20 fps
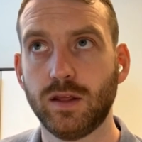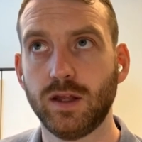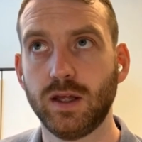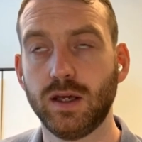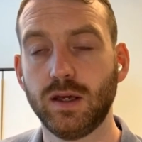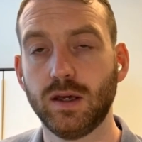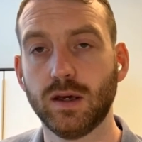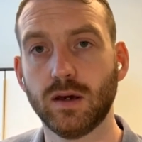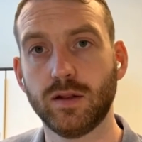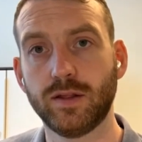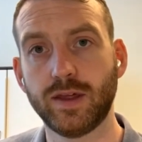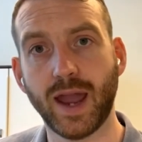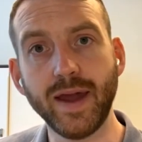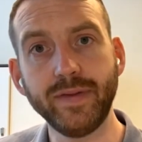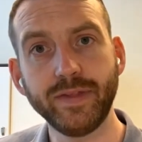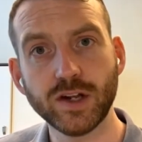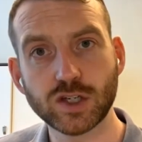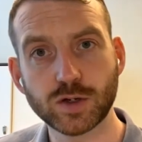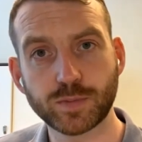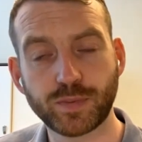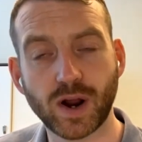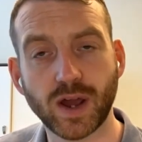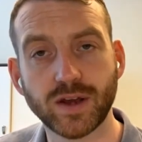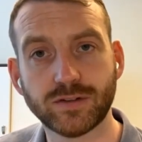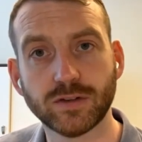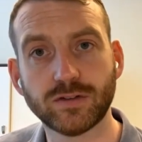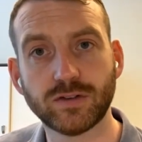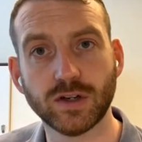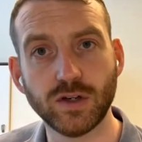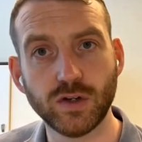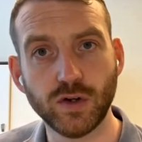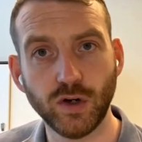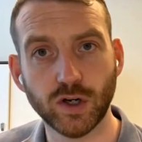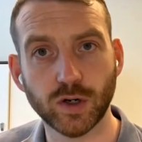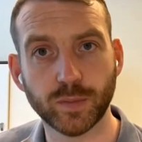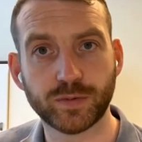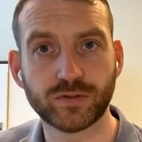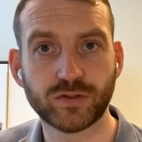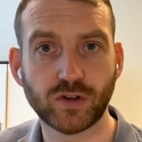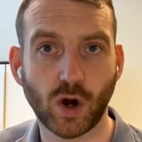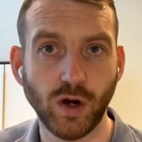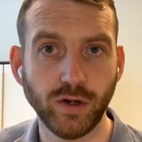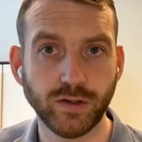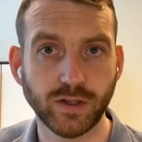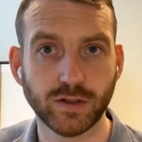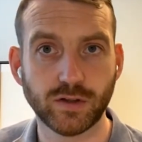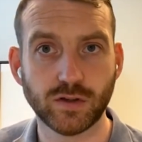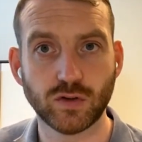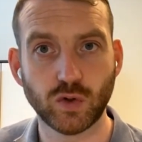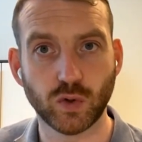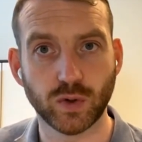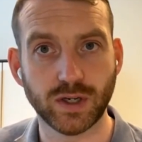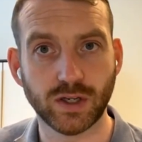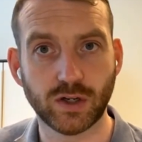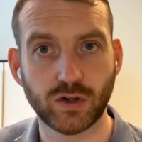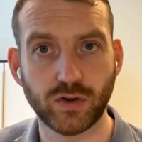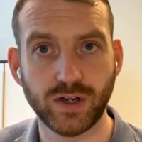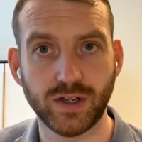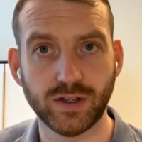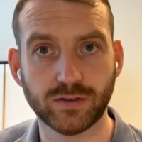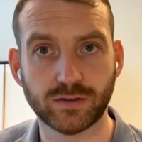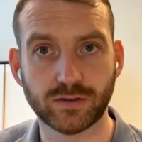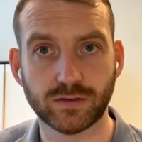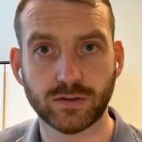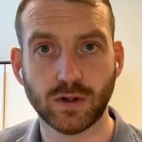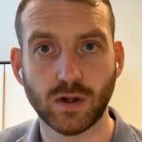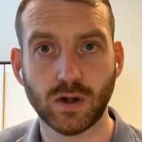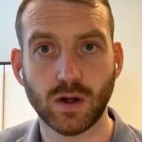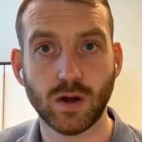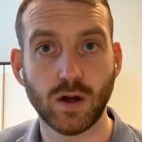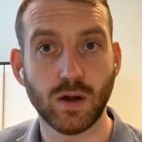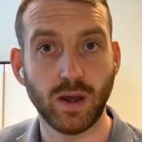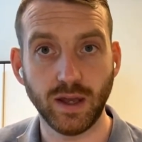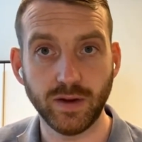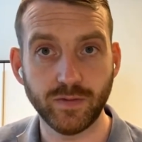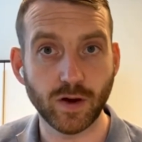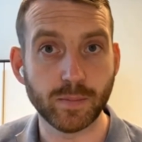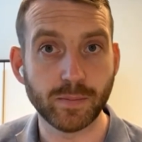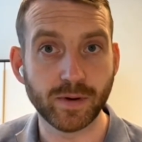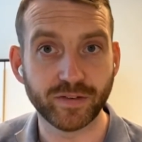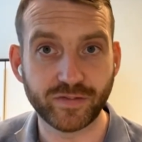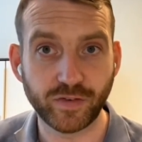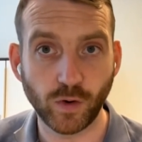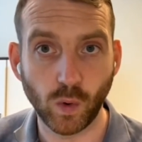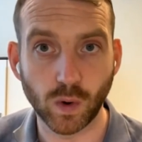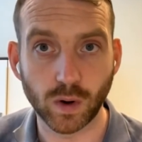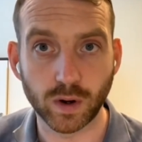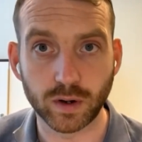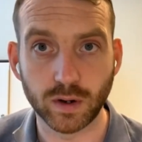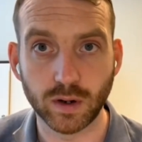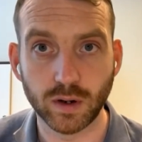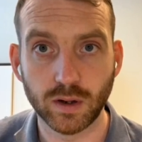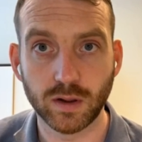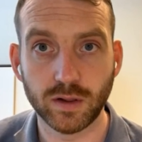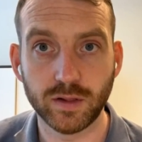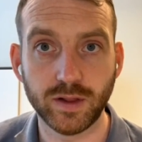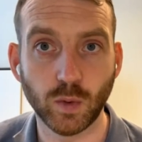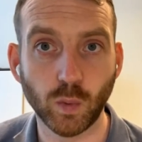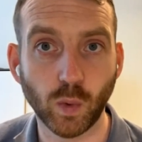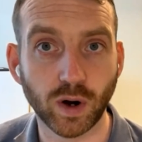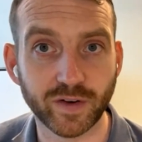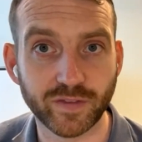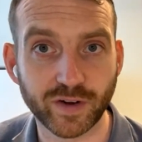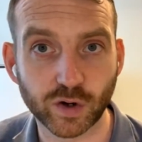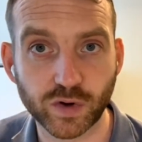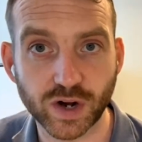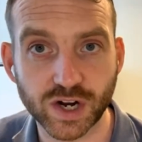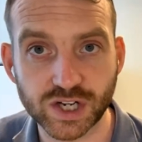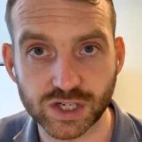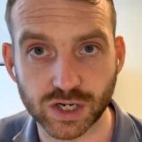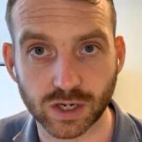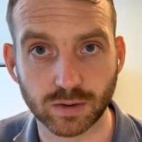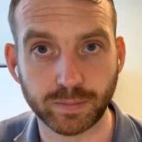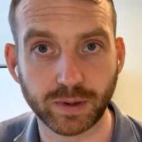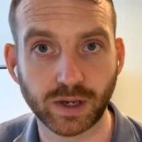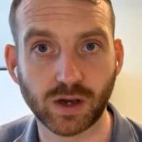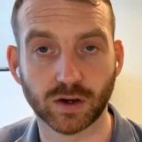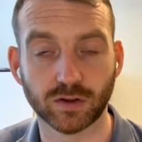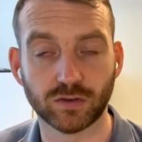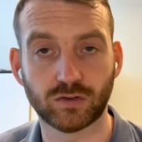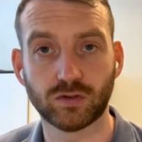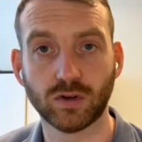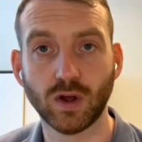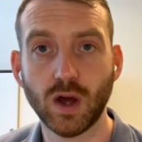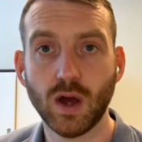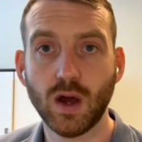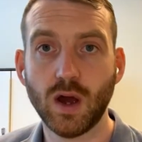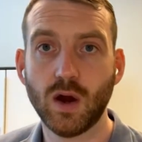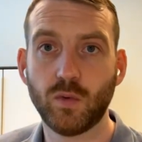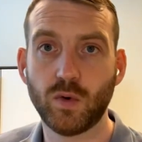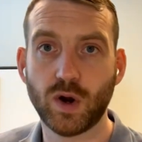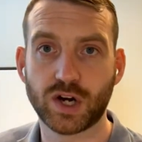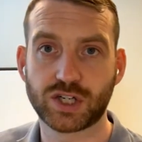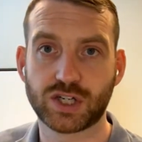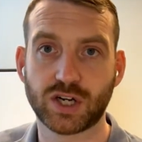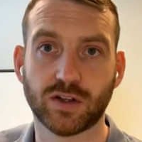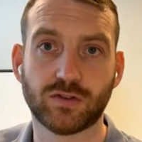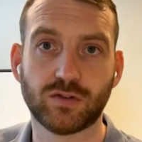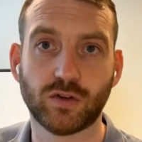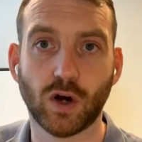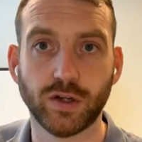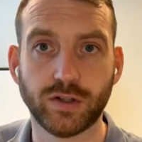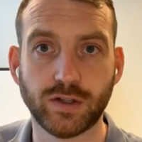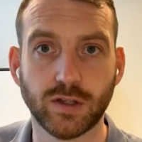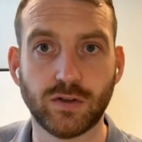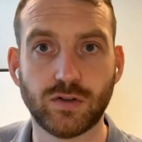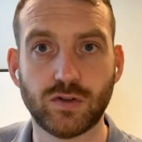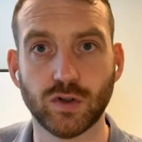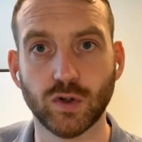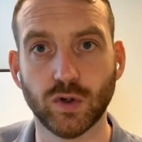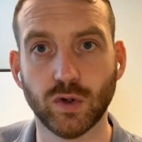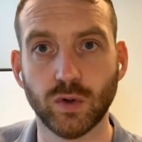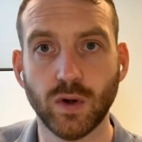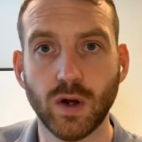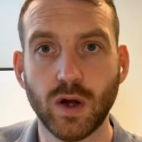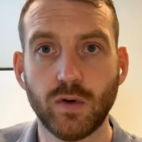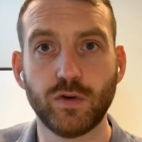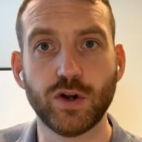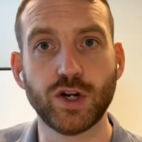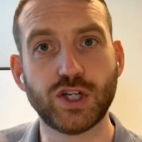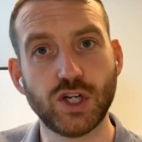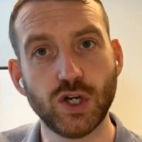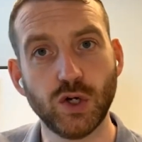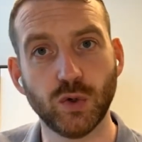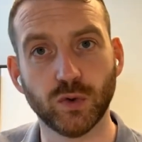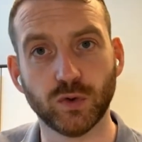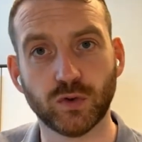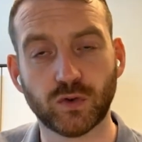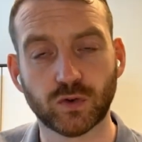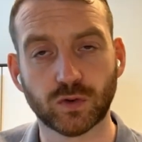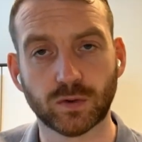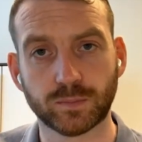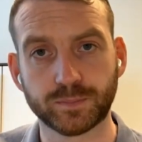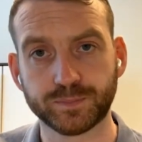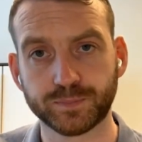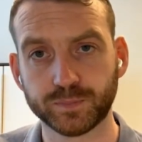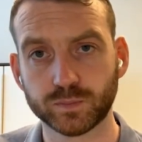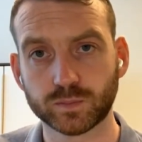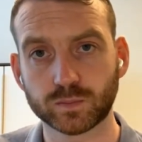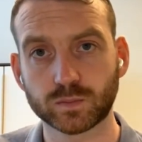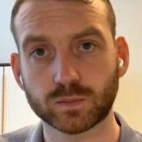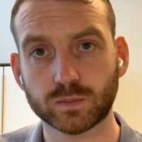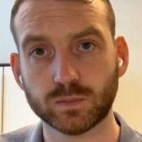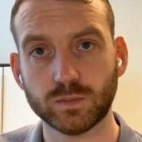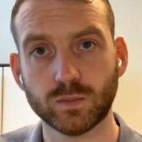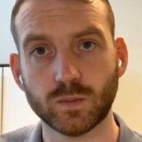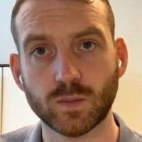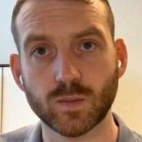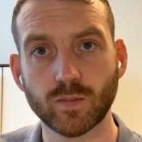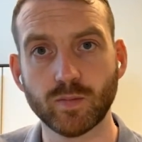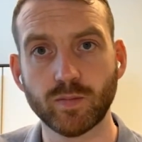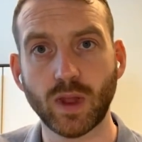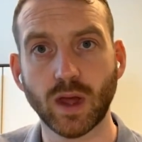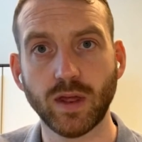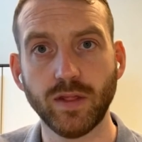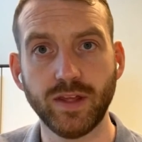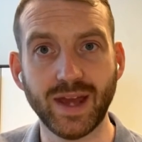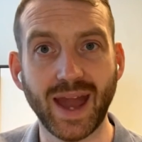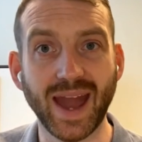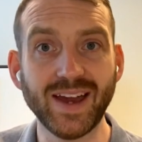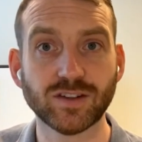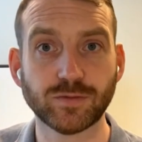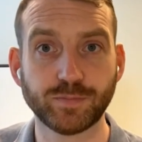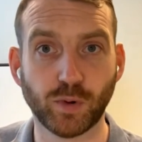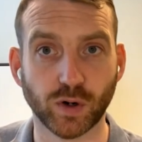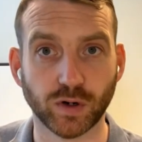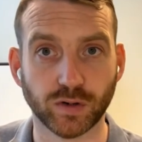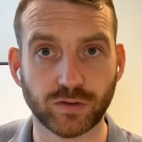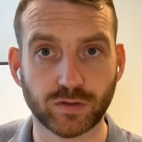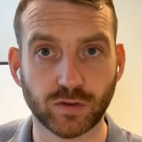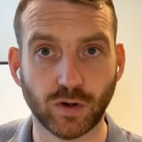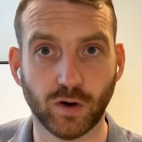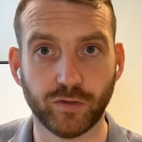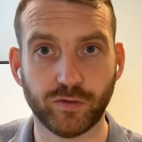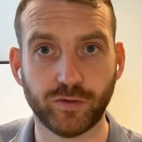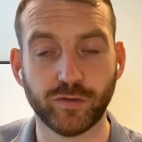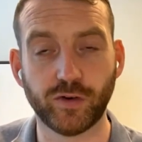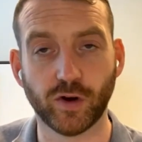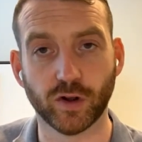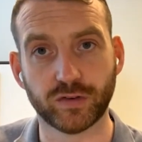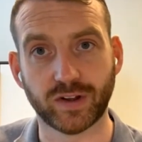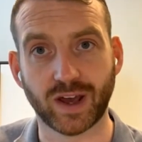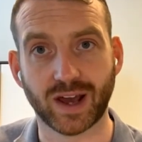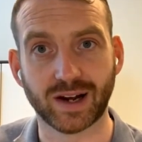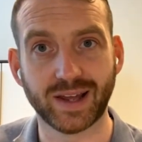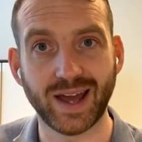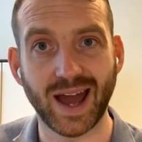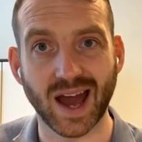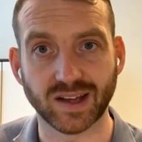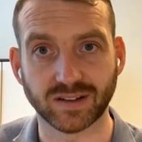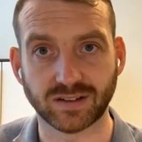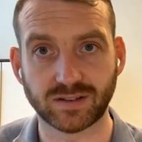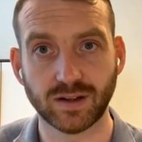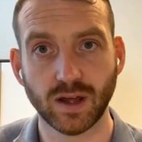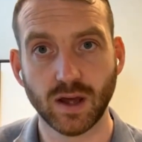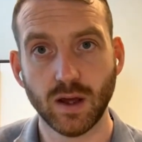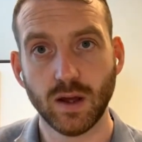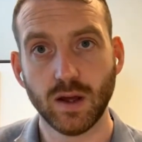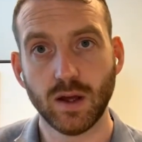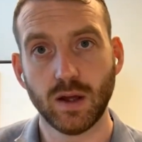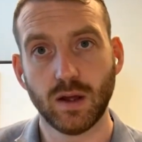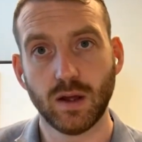The energy prices in Europe started to increase even before the war of aggression, because Russia started to reduce the exports of fossil gas